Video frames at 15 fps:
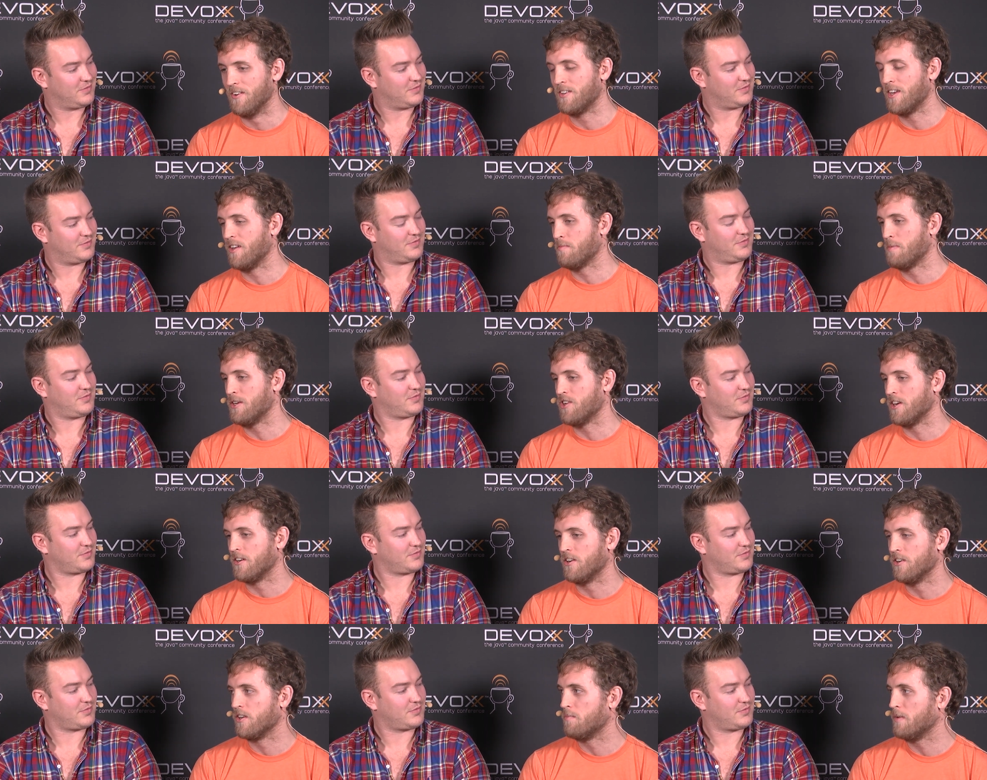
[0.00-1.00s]
Speaker 1: sales pitch on
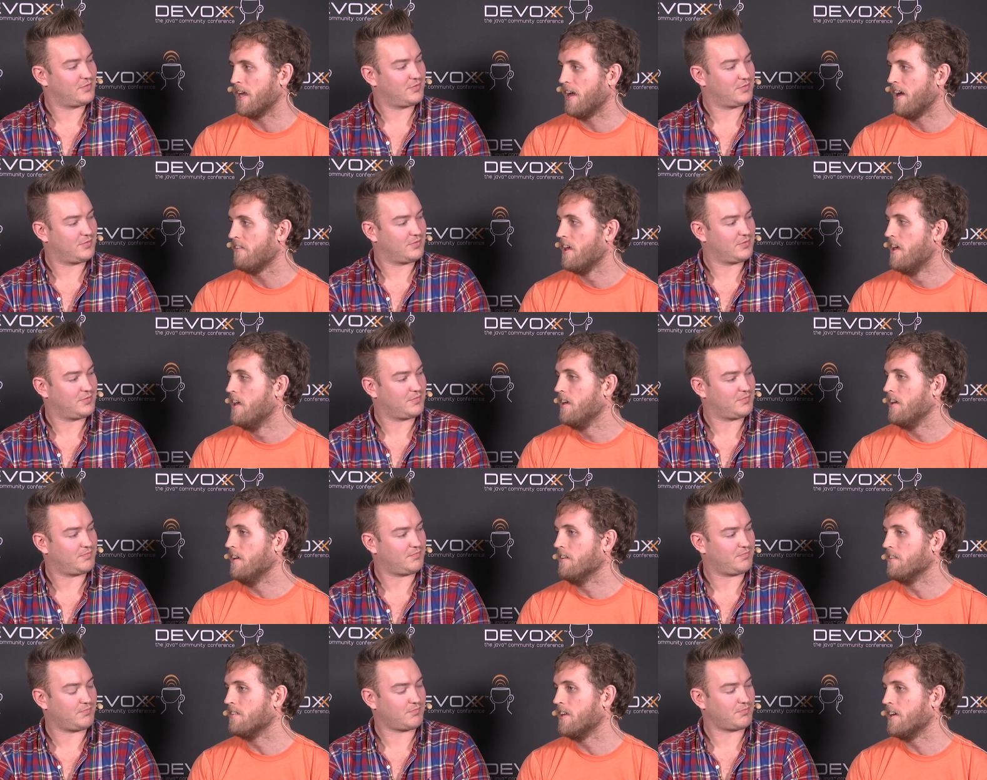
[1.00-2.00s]
Kurt's behalf.
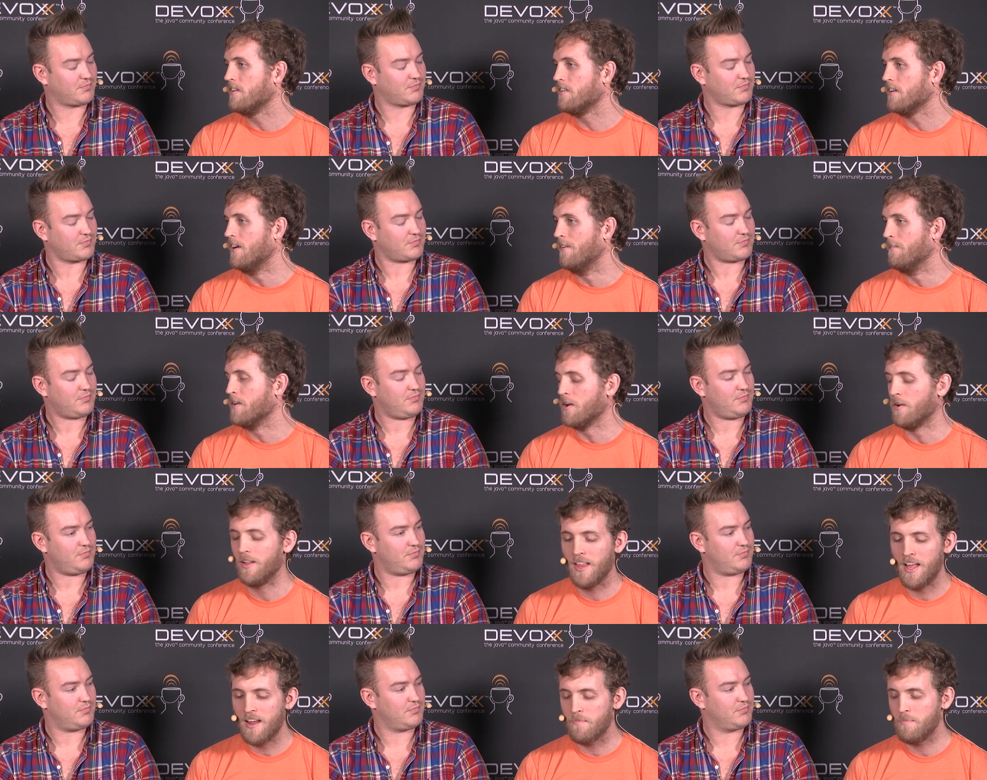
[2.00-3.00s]
Is that um, you know a
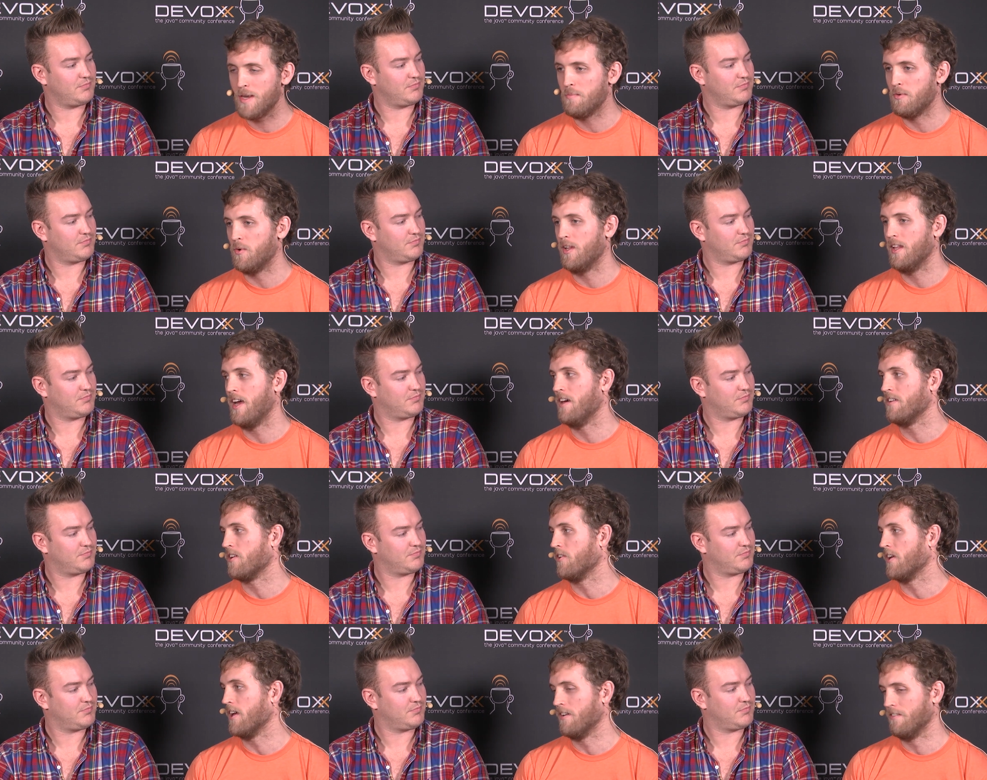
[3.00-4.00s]
lot of people will
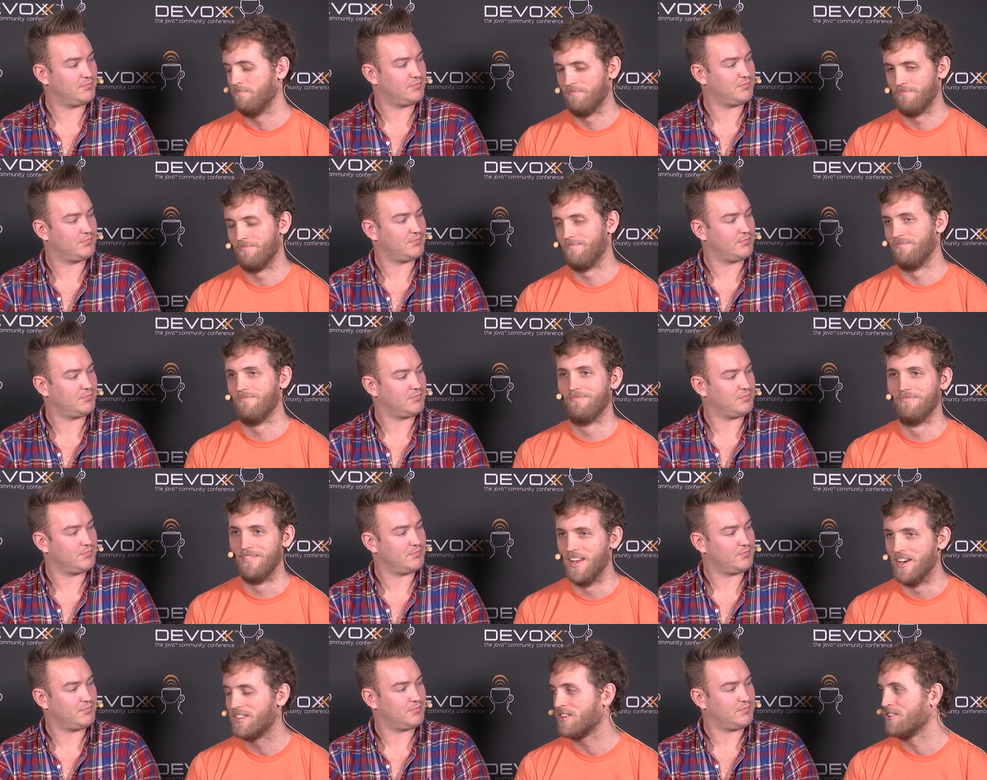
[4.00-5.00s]
ask, okay,
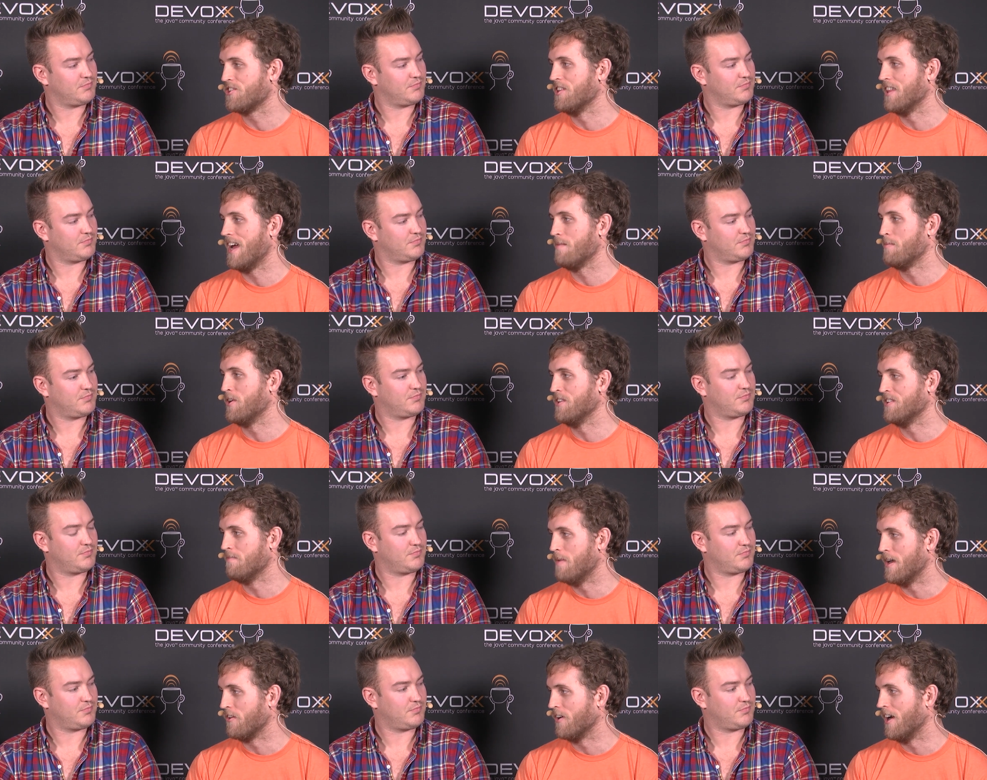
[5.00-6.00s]
assertion libraries
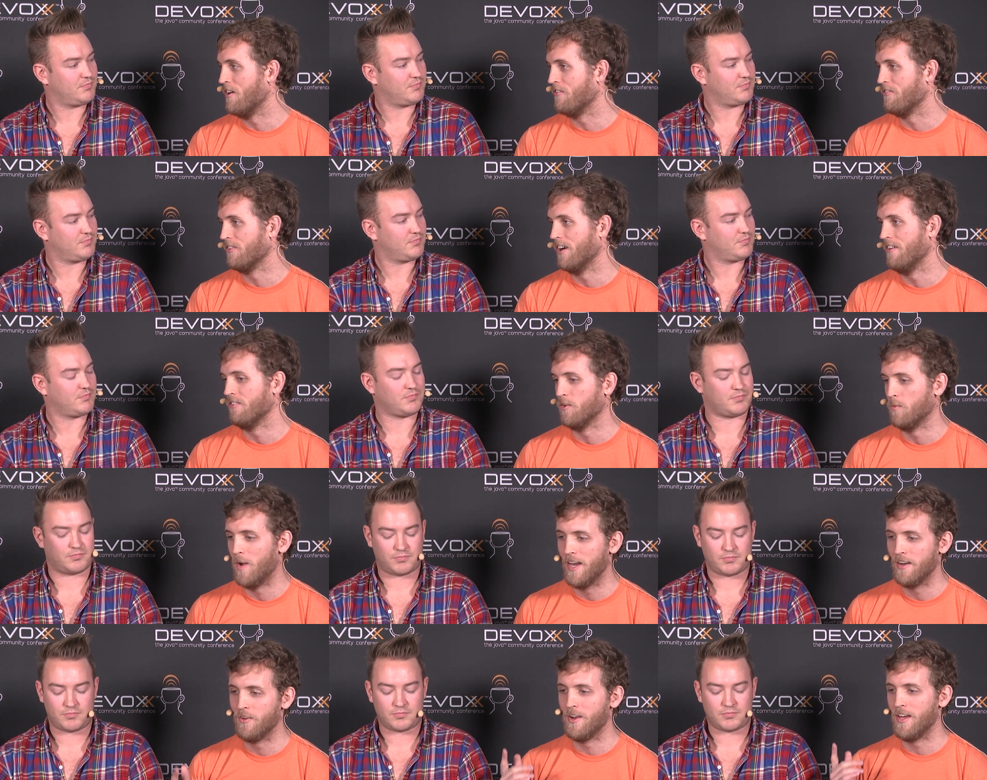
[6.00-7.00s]
have been around forever.
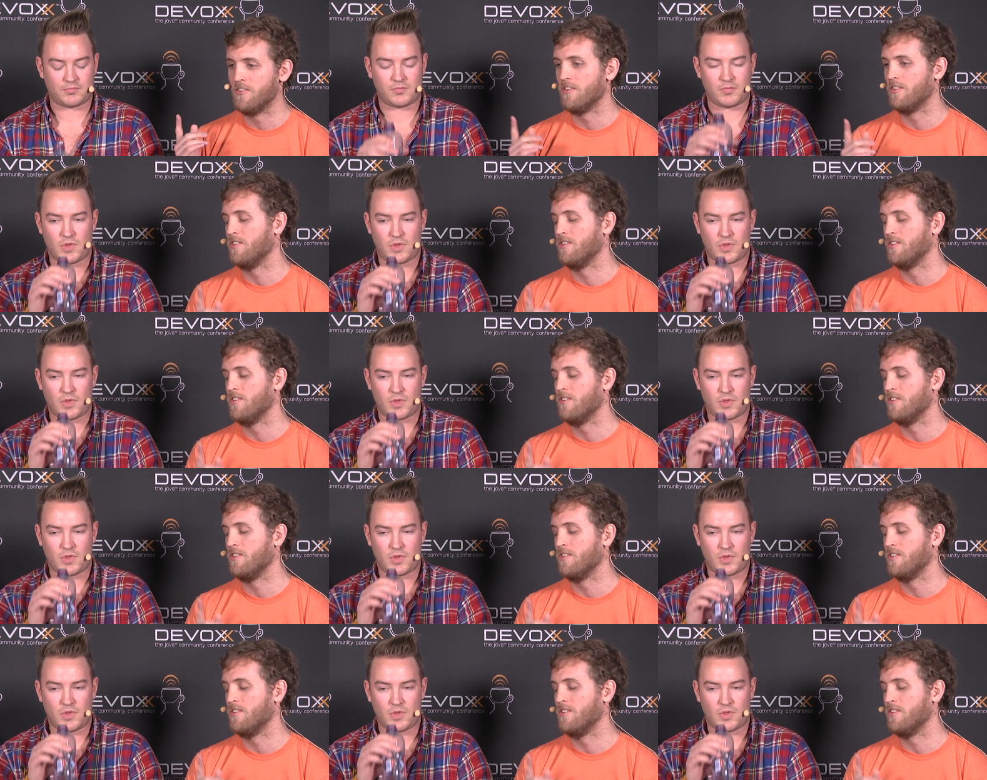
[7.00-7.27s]
Why don't I just